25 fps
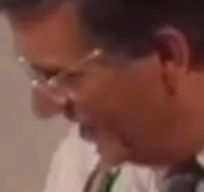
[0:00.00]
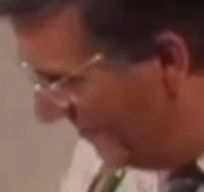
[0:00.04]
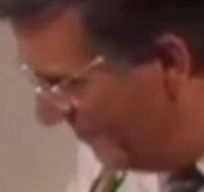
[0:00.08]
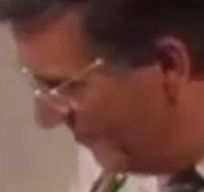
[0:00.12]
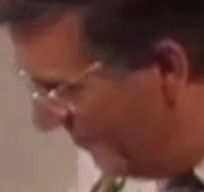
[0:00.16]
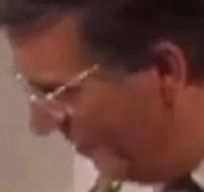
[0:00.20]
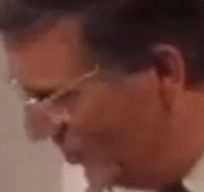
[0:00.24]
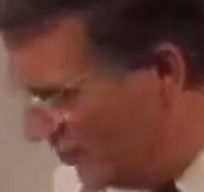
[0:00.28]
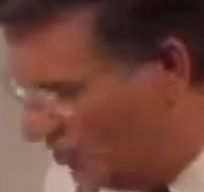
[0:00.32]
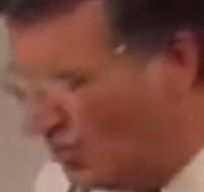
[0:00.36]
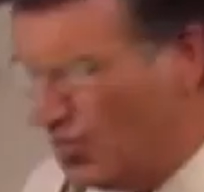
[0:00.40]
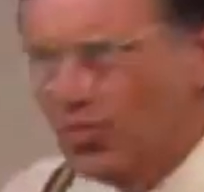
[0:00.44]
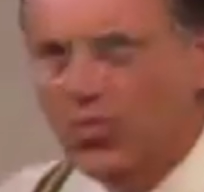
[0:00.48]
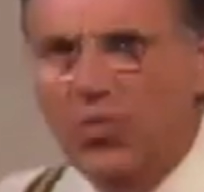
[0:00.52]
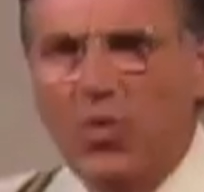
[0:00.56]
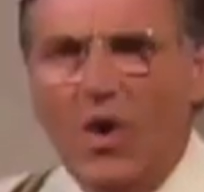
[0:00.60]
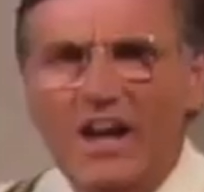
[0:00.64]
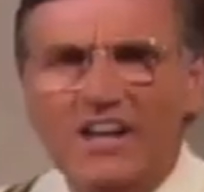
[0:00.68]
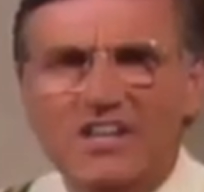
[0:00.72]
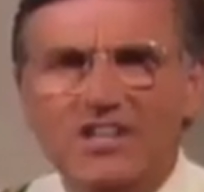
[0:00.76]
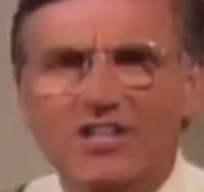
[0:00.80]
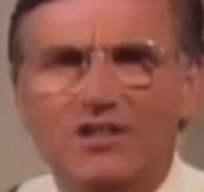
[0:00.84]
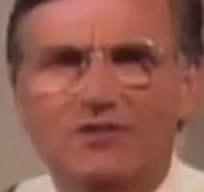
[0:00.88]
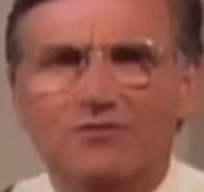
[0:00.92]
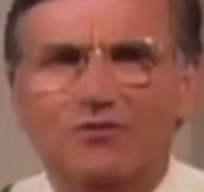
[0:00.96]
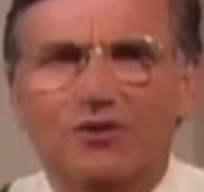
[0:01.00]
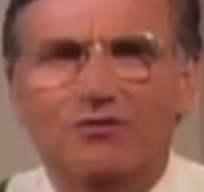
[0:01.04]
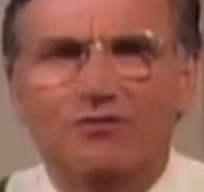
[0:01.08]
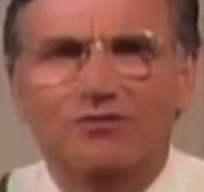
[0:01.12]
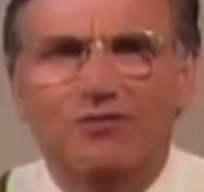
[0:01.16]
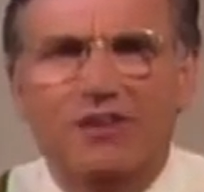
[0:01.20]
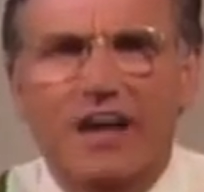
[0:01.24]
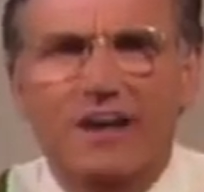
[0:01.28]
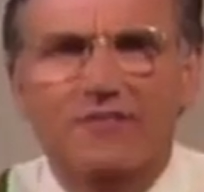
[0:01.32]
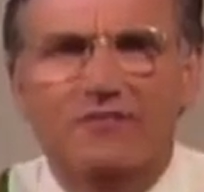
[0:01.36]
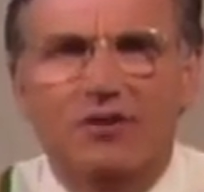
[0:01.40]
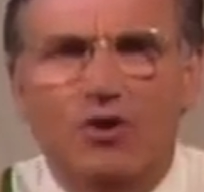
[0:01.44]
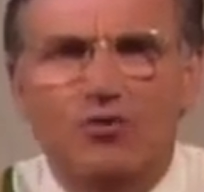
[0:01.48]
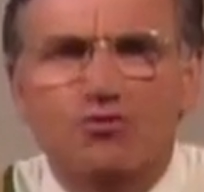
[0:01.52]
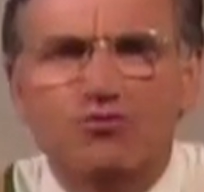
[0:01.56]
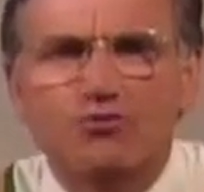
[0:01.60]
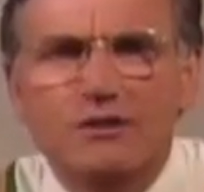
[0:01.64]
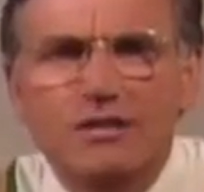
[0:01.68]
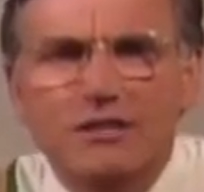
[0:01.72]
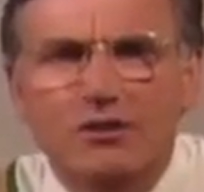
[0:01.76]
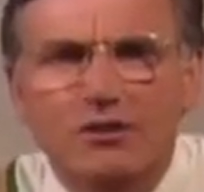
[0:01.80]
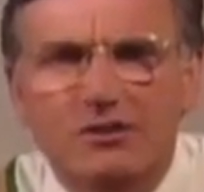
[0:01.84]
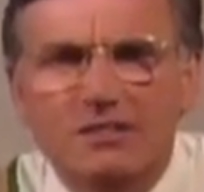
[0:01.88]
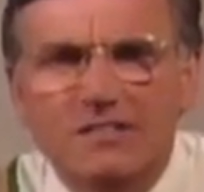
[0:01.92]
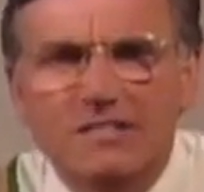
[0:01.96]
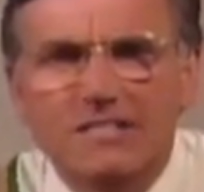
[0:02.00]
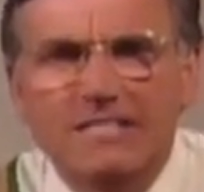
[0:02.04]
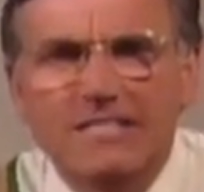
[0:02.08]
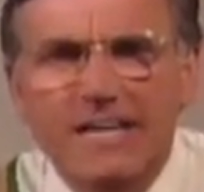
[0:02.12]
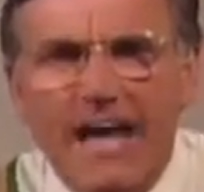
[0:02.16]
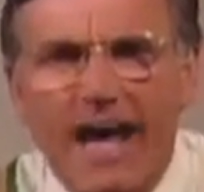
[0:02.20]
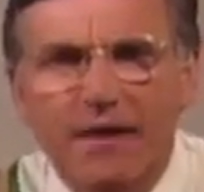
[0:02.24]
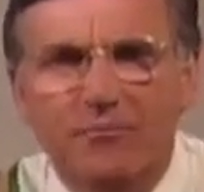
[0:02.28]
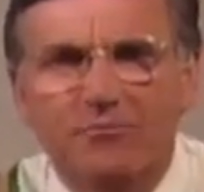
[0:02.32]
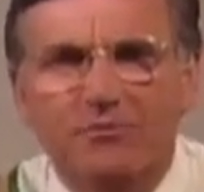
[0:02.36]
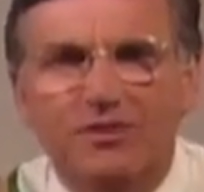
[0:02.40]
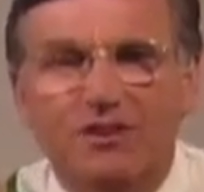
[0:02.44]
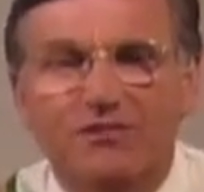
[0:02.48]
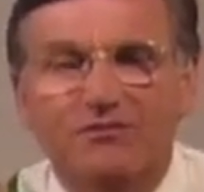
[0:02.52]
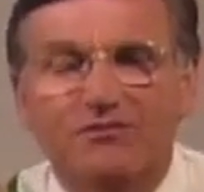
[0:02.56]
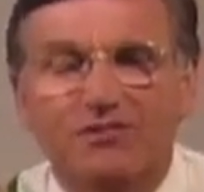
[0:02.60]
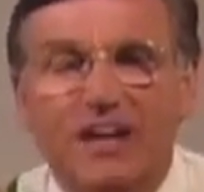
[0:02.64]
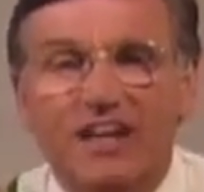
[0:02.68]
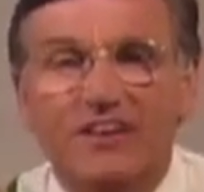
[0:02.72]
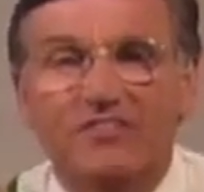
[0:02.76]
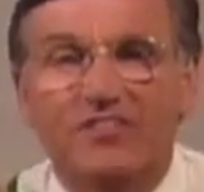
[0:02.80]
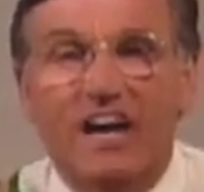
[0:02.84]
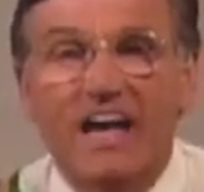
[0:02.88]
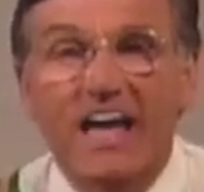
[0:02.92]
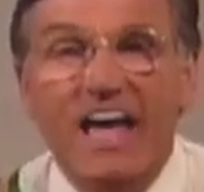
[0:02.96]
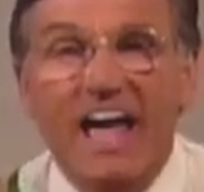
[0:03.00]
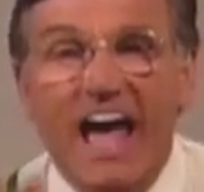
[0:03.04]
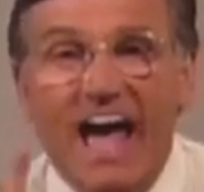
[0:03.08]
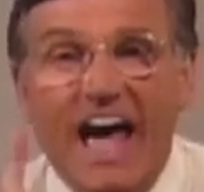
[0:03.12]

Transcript: the most wonderful flavour, real depth of flavour,